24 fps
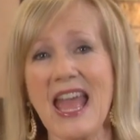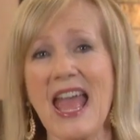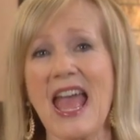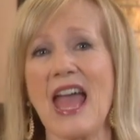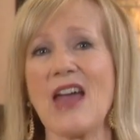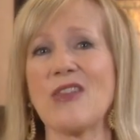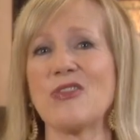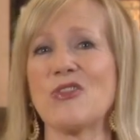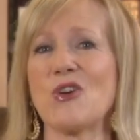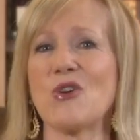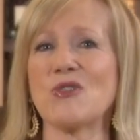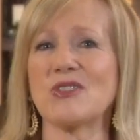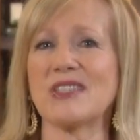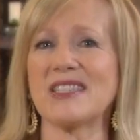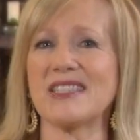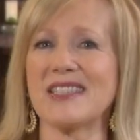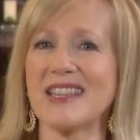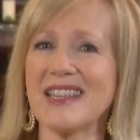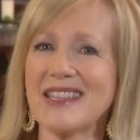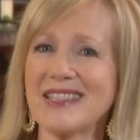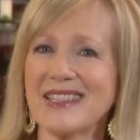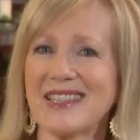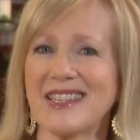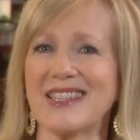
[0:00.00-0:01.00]
And those
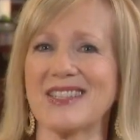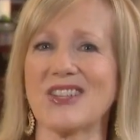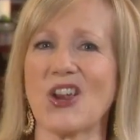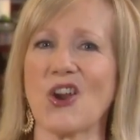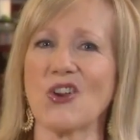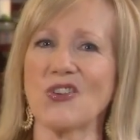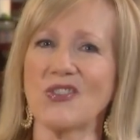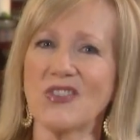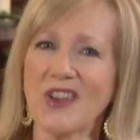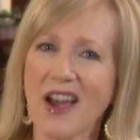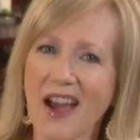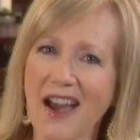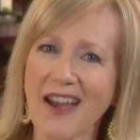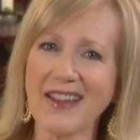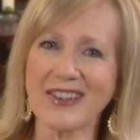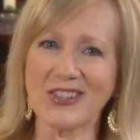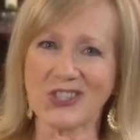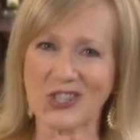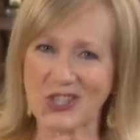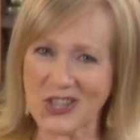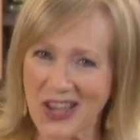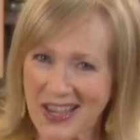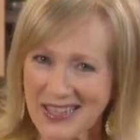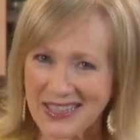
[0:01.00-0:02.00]
senses are not
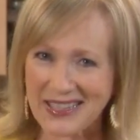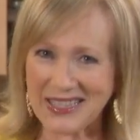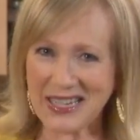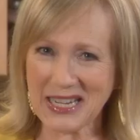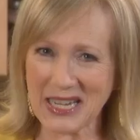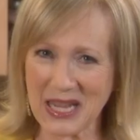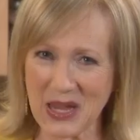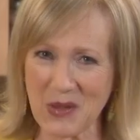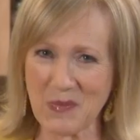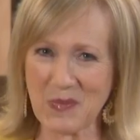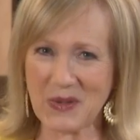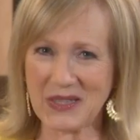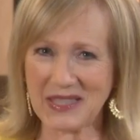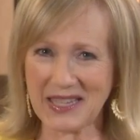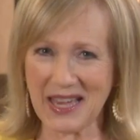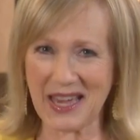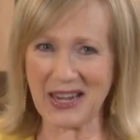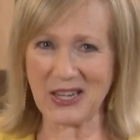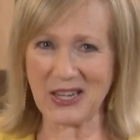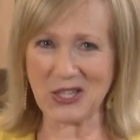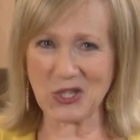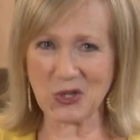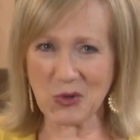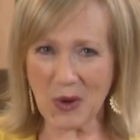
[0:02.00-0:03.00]
just to keep us
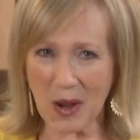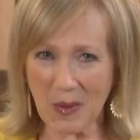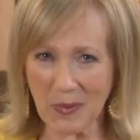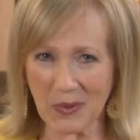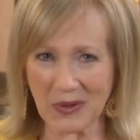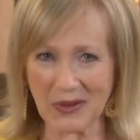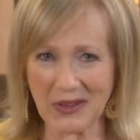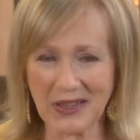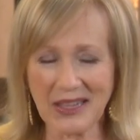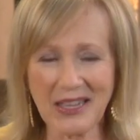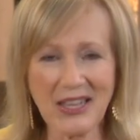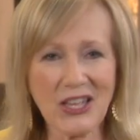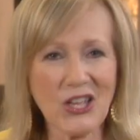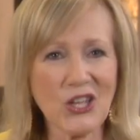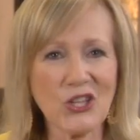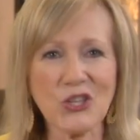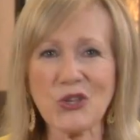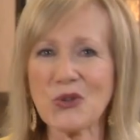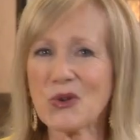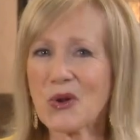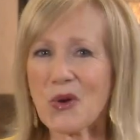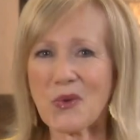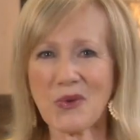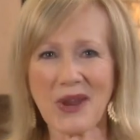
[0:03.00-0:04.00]
out of trouble.
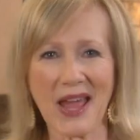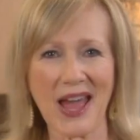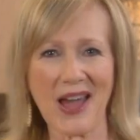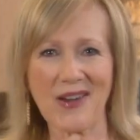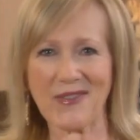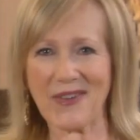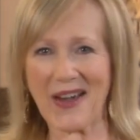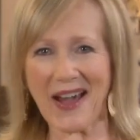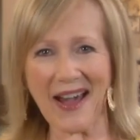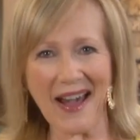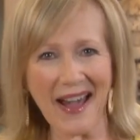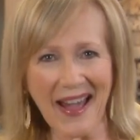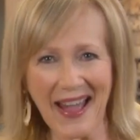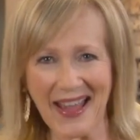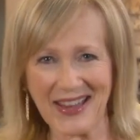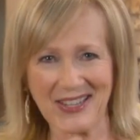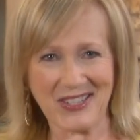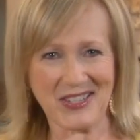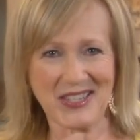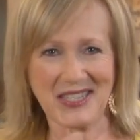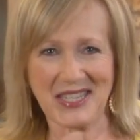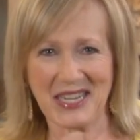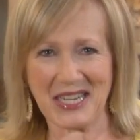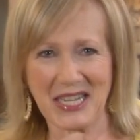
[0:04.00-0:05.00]
You don't have eyes
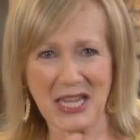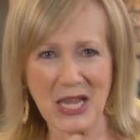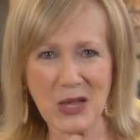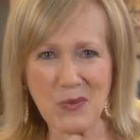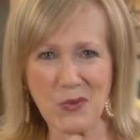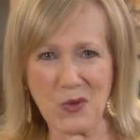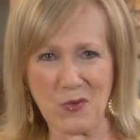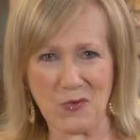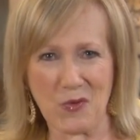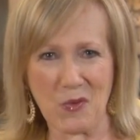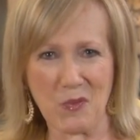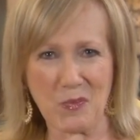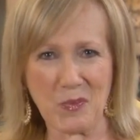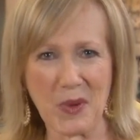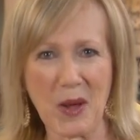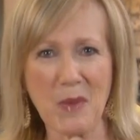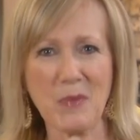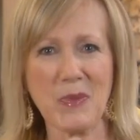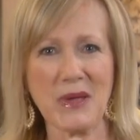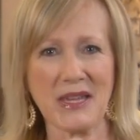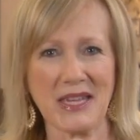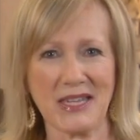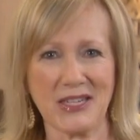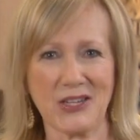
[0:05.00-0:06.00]
just to keep you from
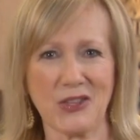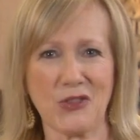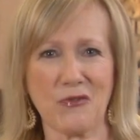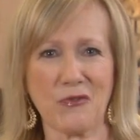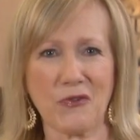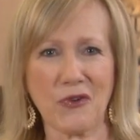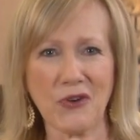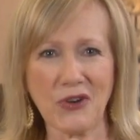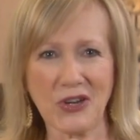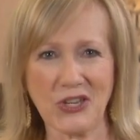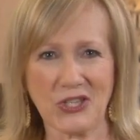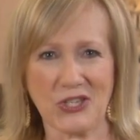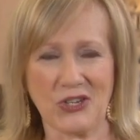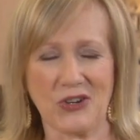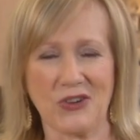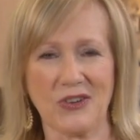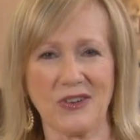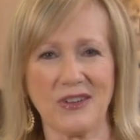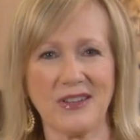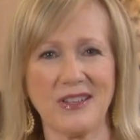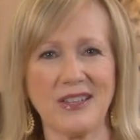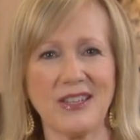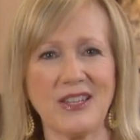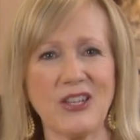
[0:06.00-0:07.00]
bumping into the furniture.
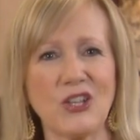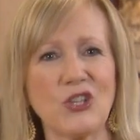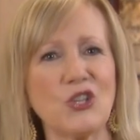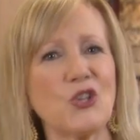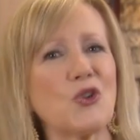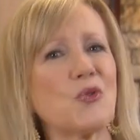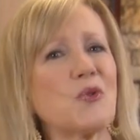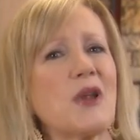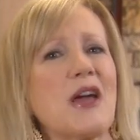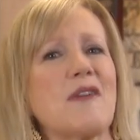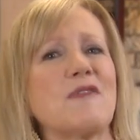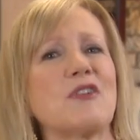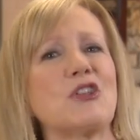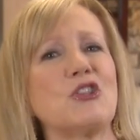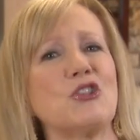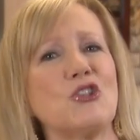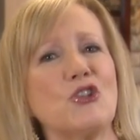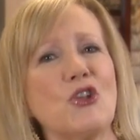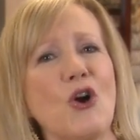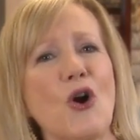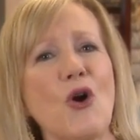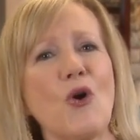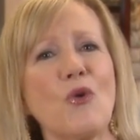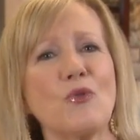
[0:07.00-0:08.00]
You don't have a
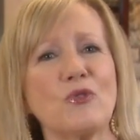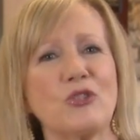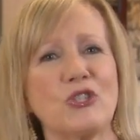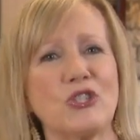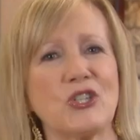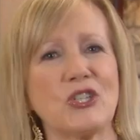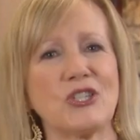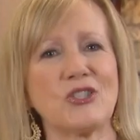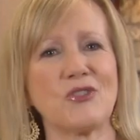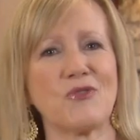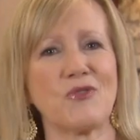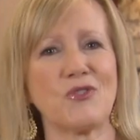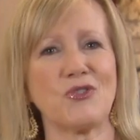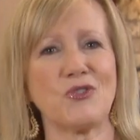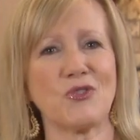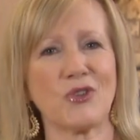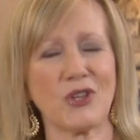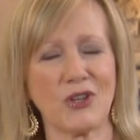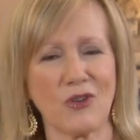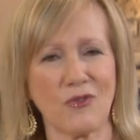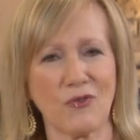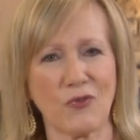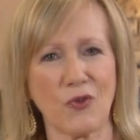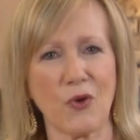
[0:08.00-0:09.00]
nose just so that you
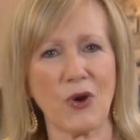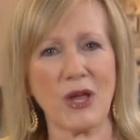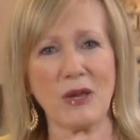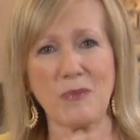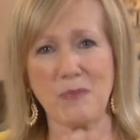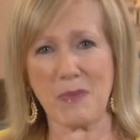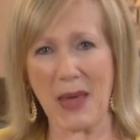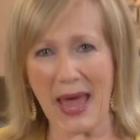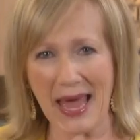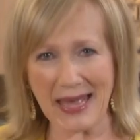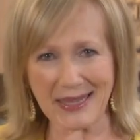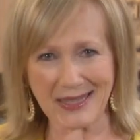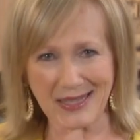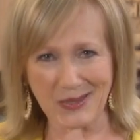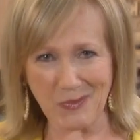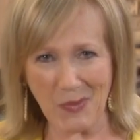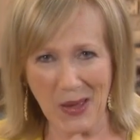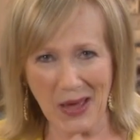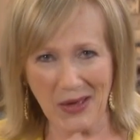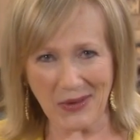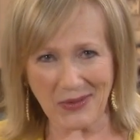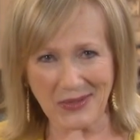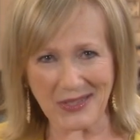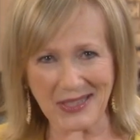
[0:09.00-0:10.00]
can avoid bad
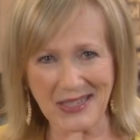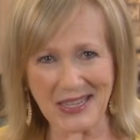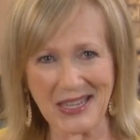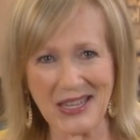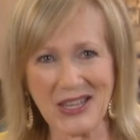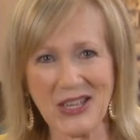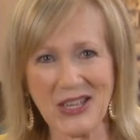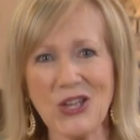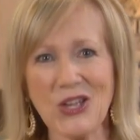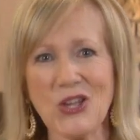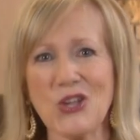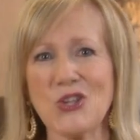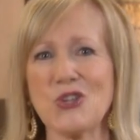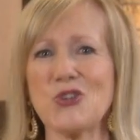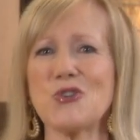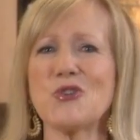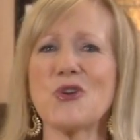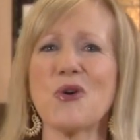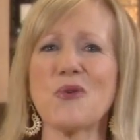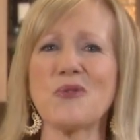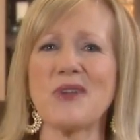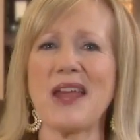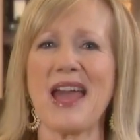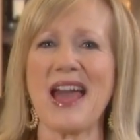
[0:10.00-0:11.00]
smells. You
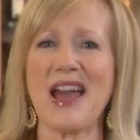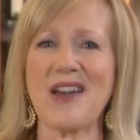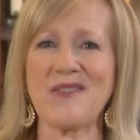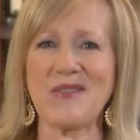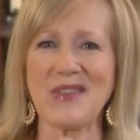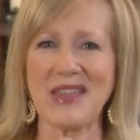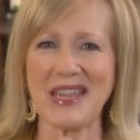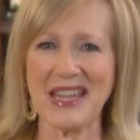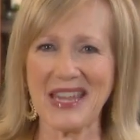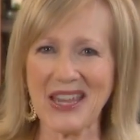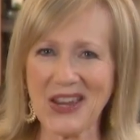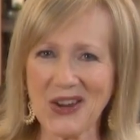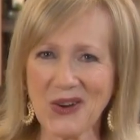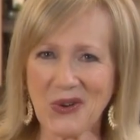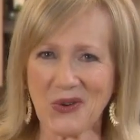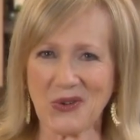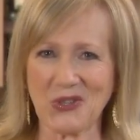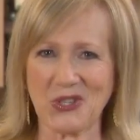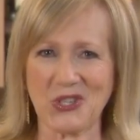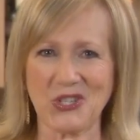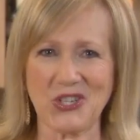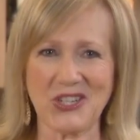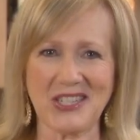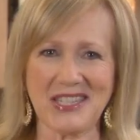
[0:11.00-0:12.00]
don't have
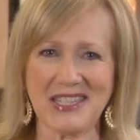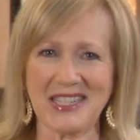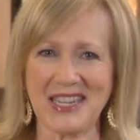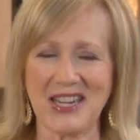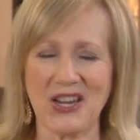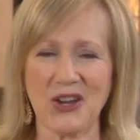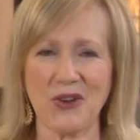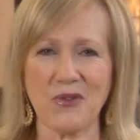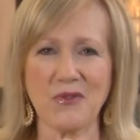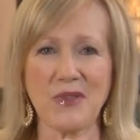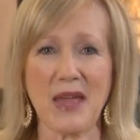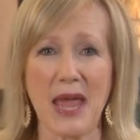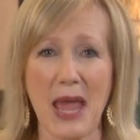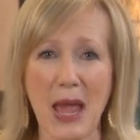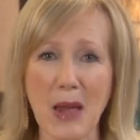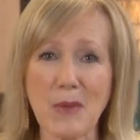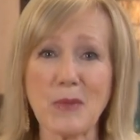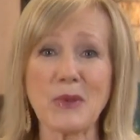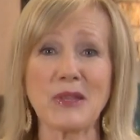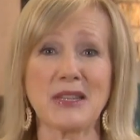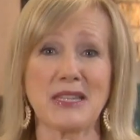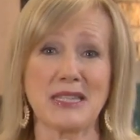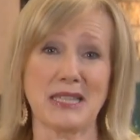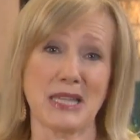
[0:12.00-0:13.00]
ears just to hear the
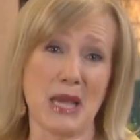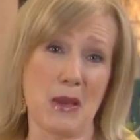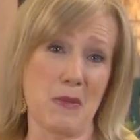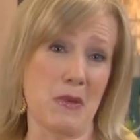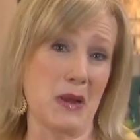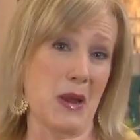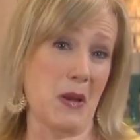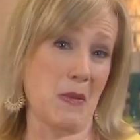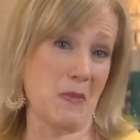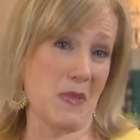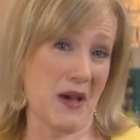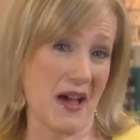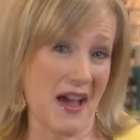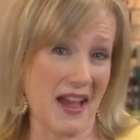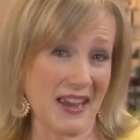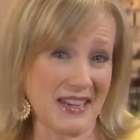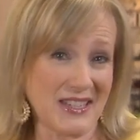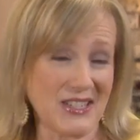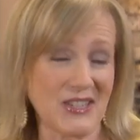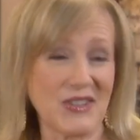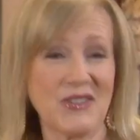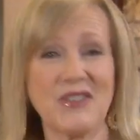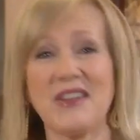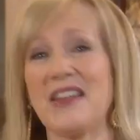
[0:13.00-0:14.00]
ambulance coming up
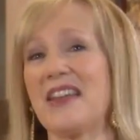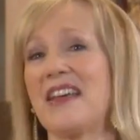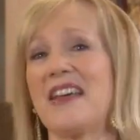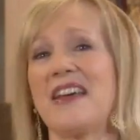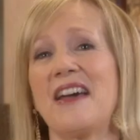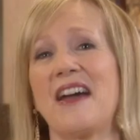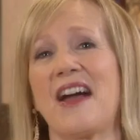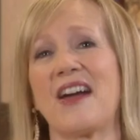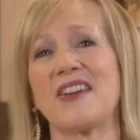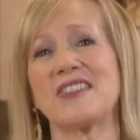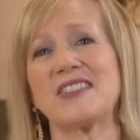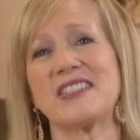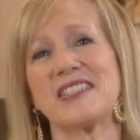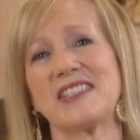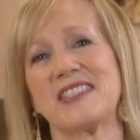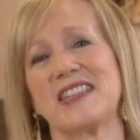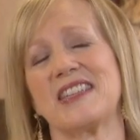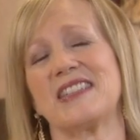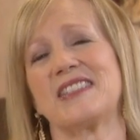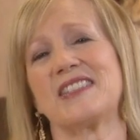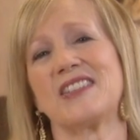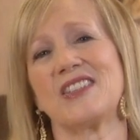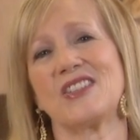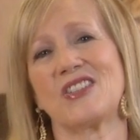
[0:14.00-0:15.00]
behind you. Our
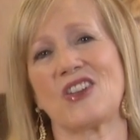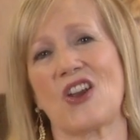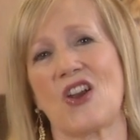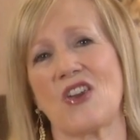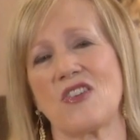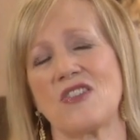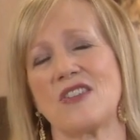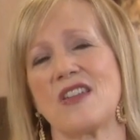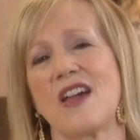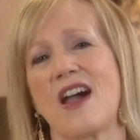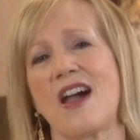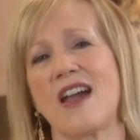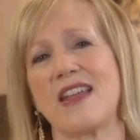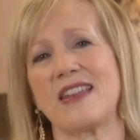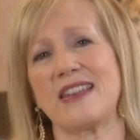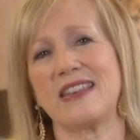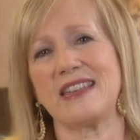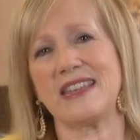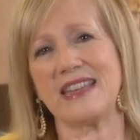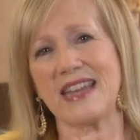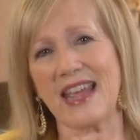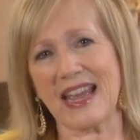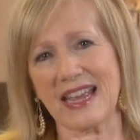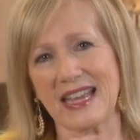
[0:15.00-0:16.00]
senses are not
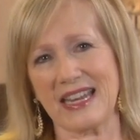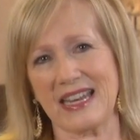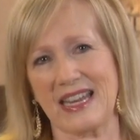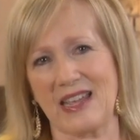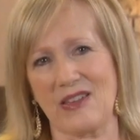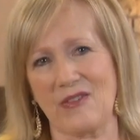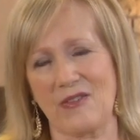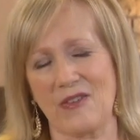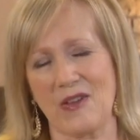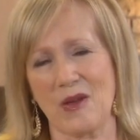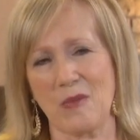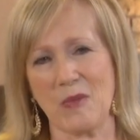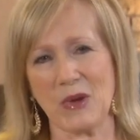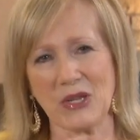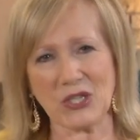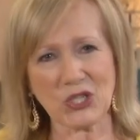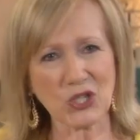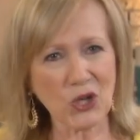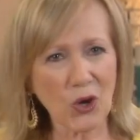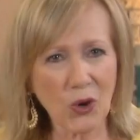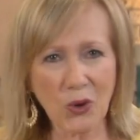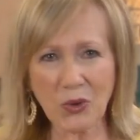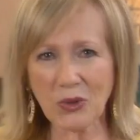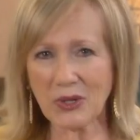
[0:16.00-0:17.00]
negative, but
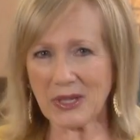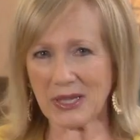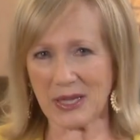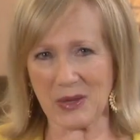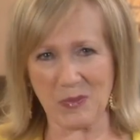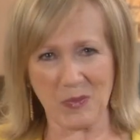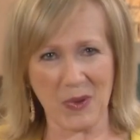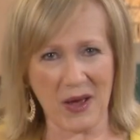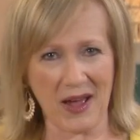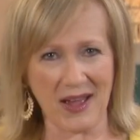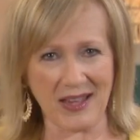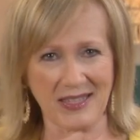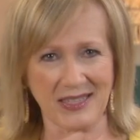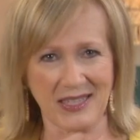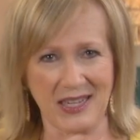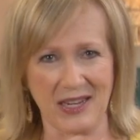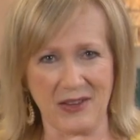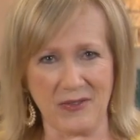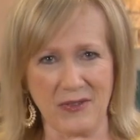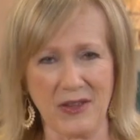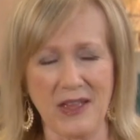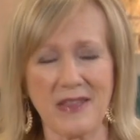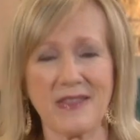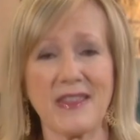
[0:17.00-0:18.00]
totally
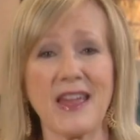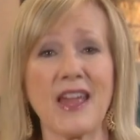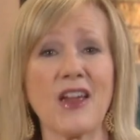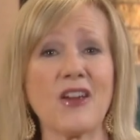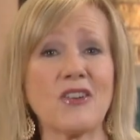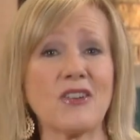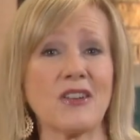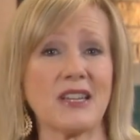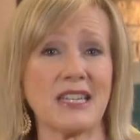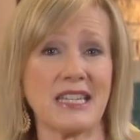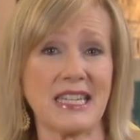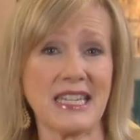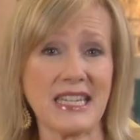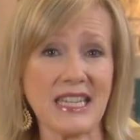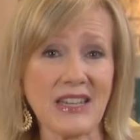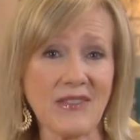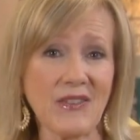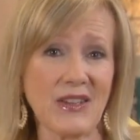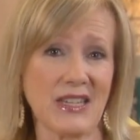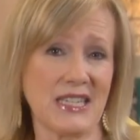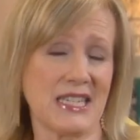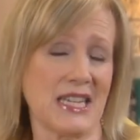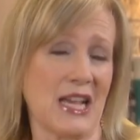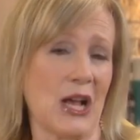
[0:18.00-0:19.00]
positive. They are
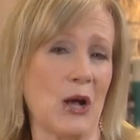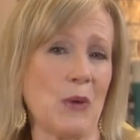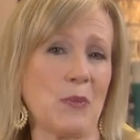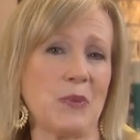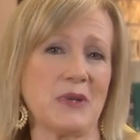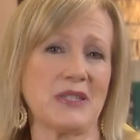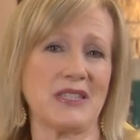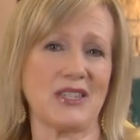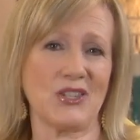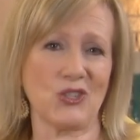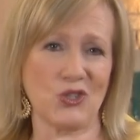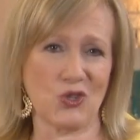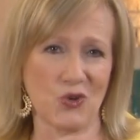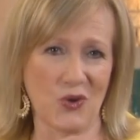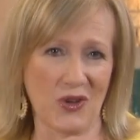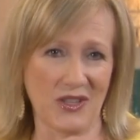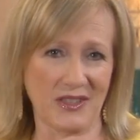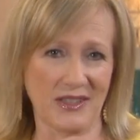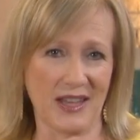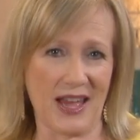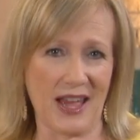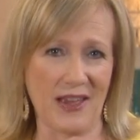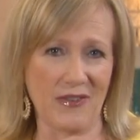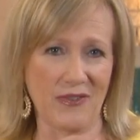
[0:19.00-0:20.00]
given to help us enjoy
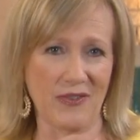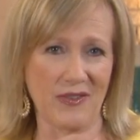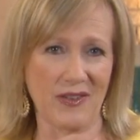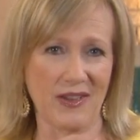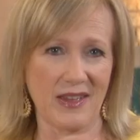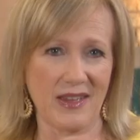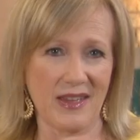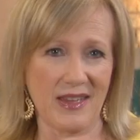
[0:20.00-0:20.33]
life.